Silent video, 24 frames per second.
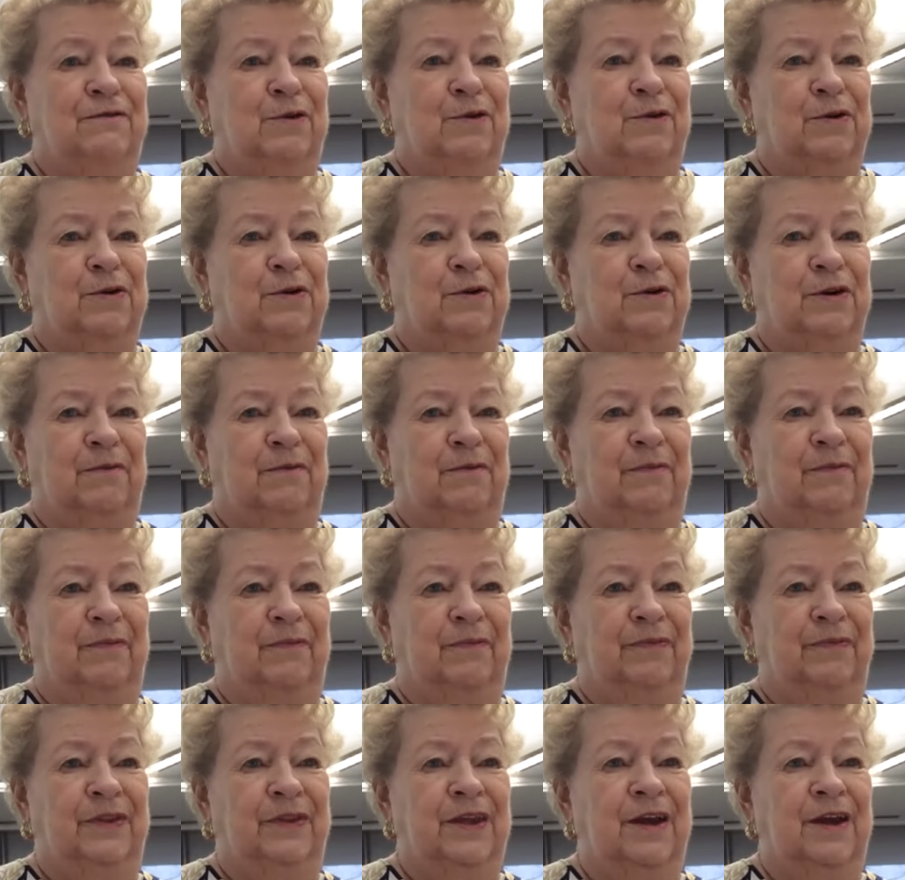voter.
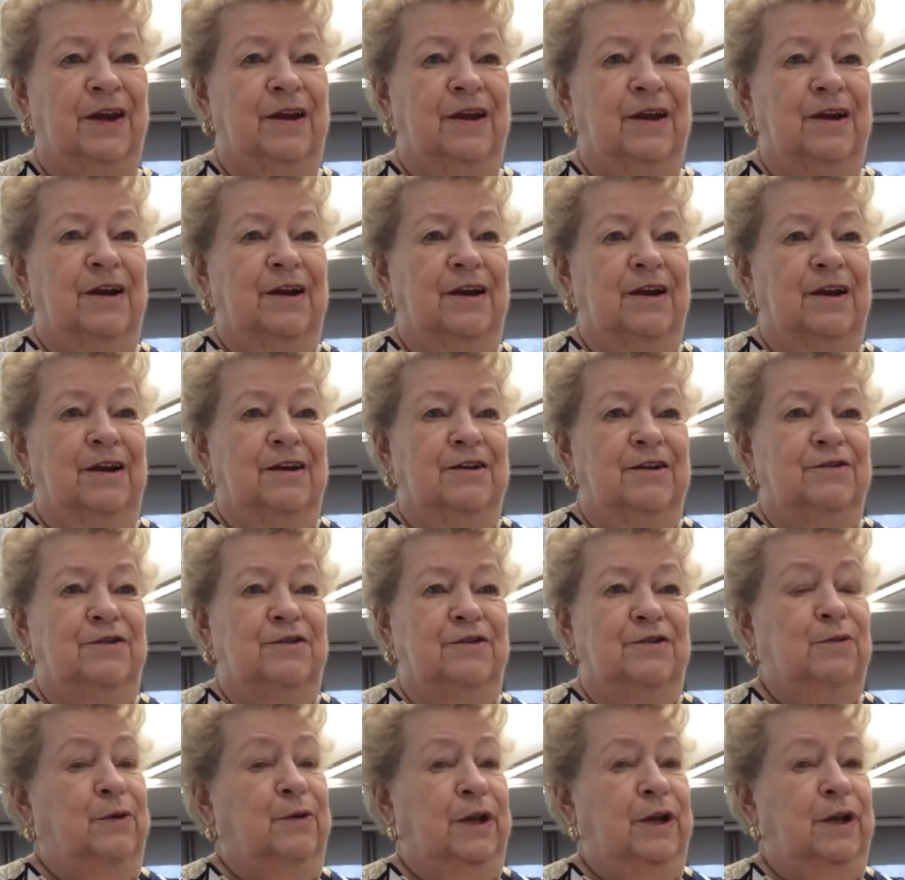
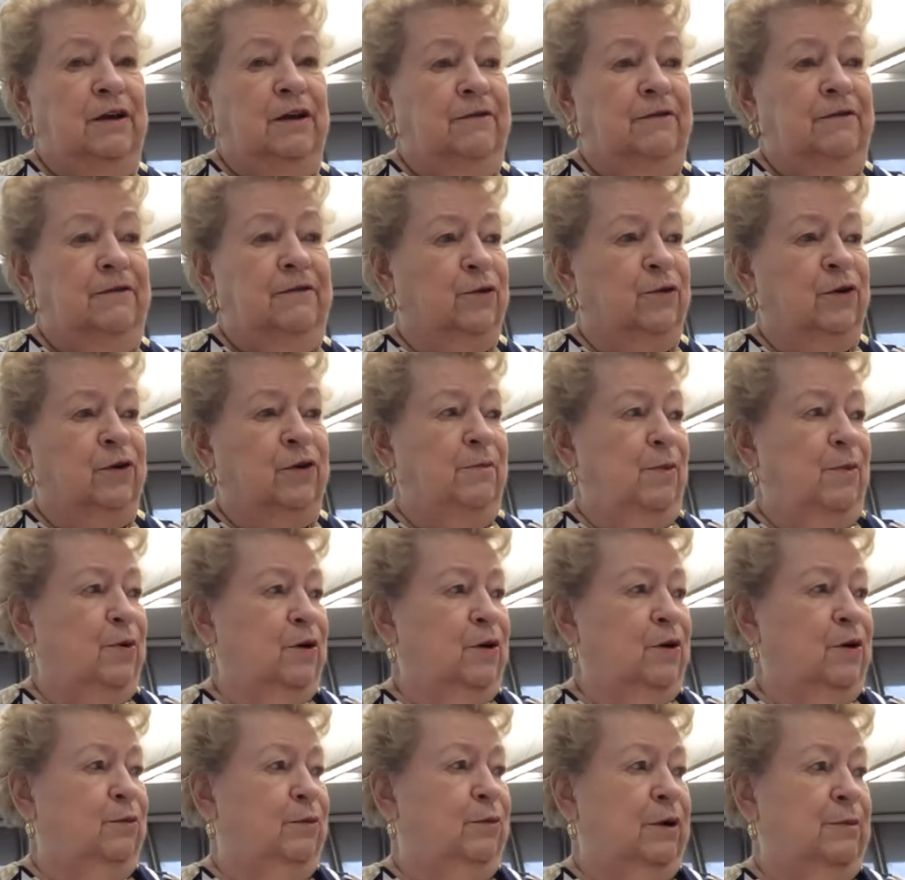So we had foreign
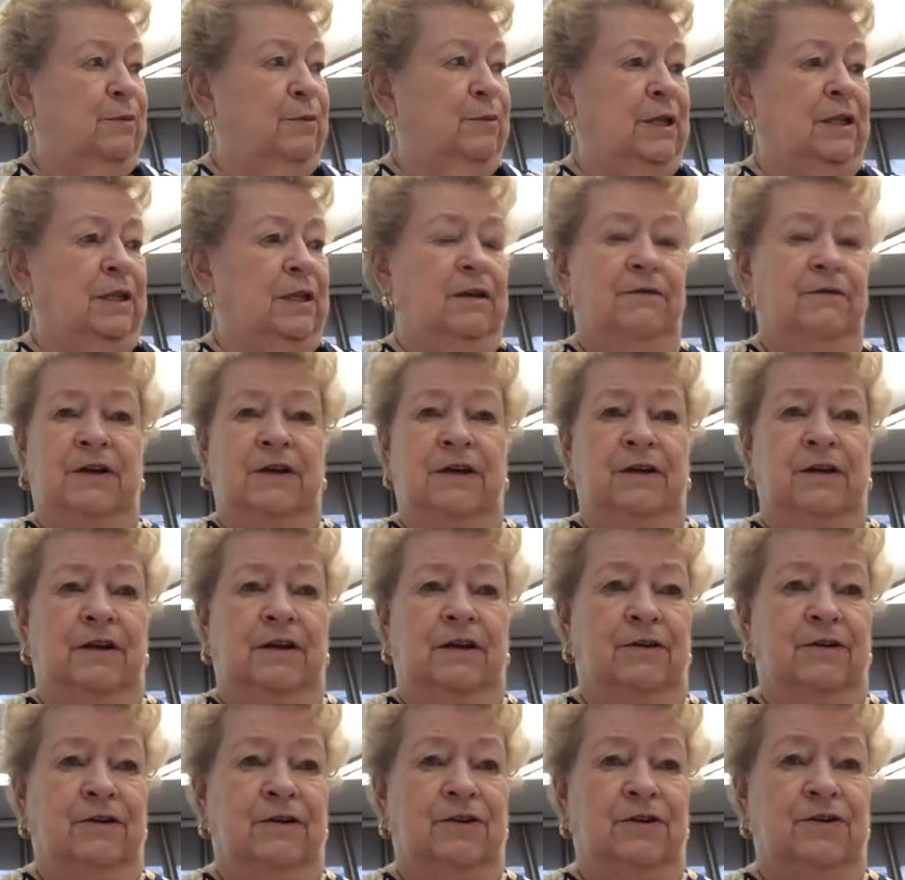born women living in
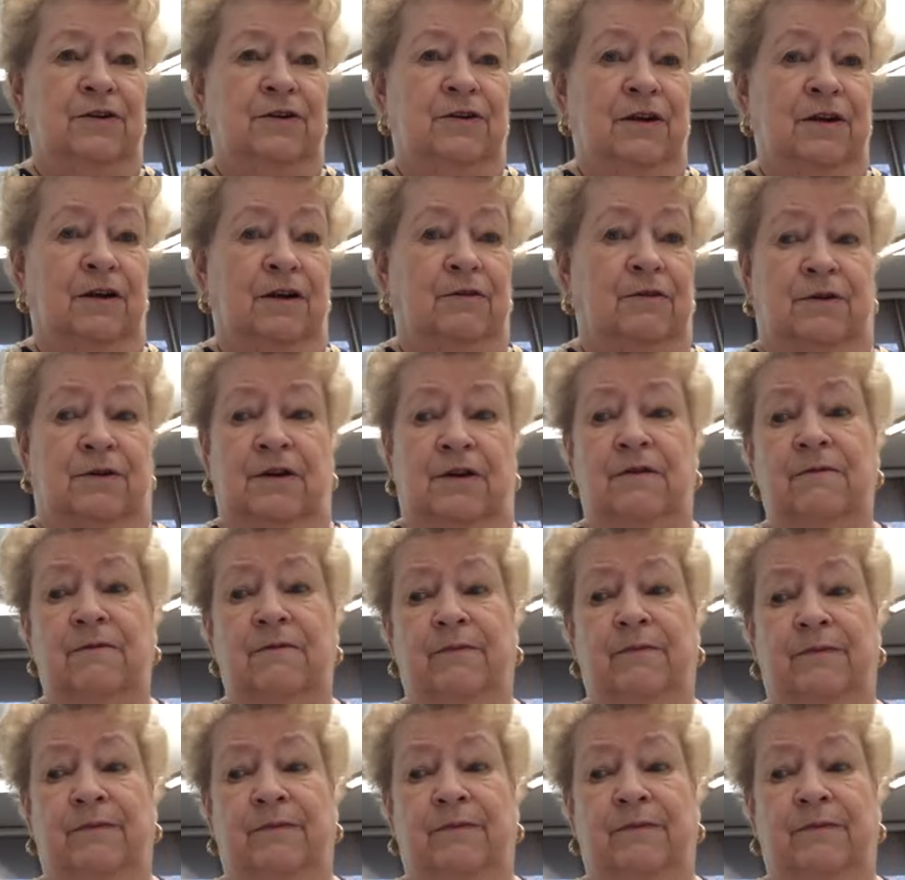Harrison County.